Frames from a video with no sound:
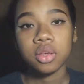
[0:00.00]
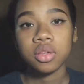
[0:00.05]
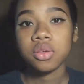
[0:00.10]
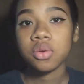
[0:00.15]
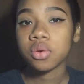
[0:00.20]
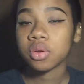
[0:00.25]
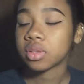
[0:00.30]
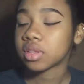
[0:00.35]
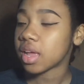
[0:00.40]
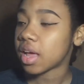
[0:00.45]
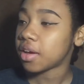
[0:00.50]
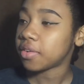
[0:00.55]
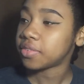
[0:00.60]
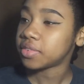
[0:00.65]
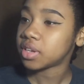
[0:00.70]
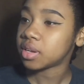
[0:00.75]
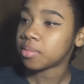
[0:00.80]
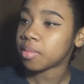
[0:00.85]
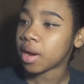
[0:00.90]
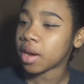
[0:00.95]
your
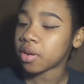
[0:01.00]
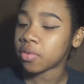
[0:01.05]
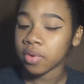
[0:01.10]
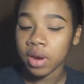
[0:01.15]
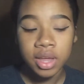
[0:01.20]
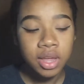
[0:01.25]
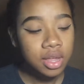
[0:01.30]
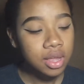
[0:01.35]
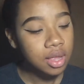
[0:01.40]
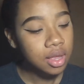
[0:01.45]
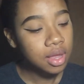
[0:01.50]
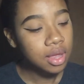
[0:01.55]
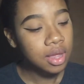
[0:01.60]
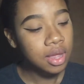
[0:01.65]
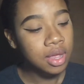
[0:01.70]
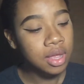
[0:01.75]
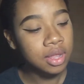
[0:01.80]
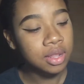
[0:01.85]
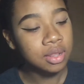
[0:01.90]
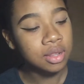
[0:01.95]
left and my right,
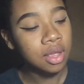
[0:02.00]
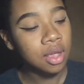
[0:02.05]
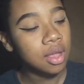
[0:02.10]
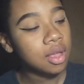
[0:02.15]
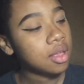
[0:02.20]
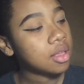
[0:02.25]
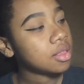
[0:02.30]
and